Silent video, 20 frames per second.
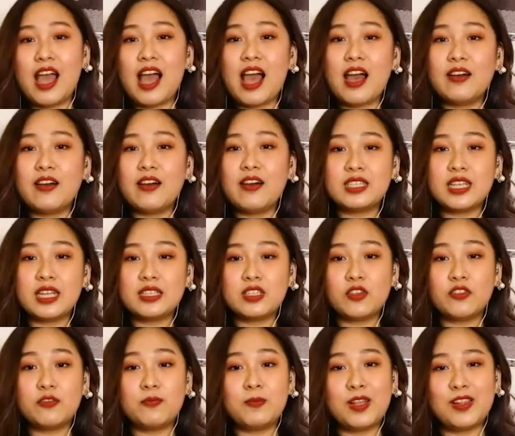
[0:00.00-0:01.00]
Have a sense
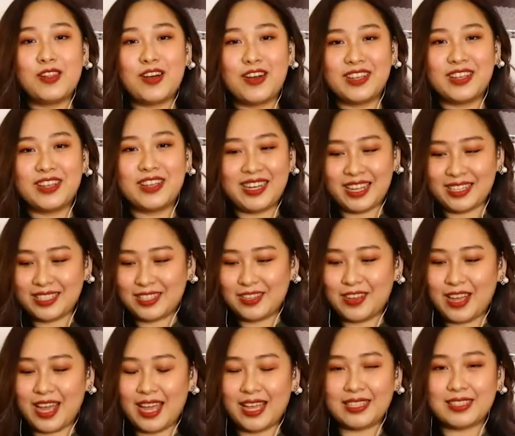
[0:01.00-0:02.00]
of belongingness,
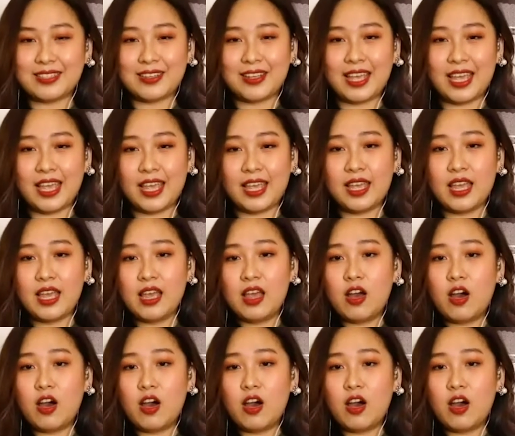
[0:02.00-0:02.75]
you guys, okay?